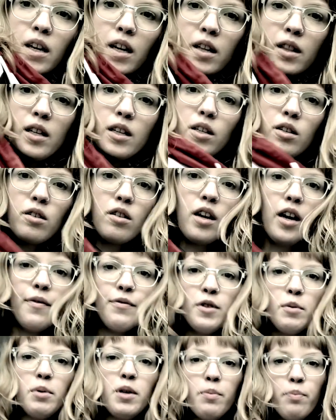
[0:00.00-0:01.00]
I think you'd have
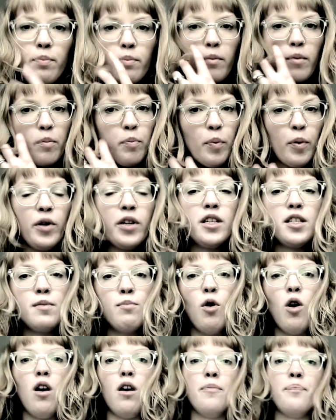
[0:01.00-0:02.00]
to be pretty
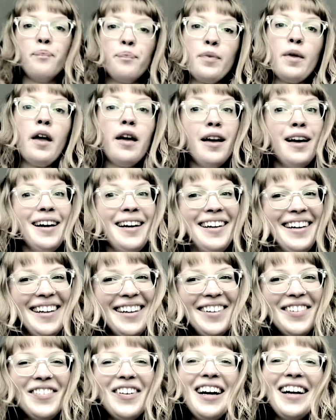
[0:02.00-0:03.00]
small.
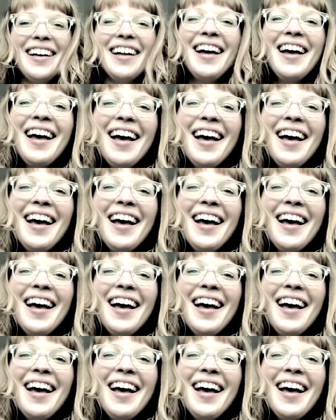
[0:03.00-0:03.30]
But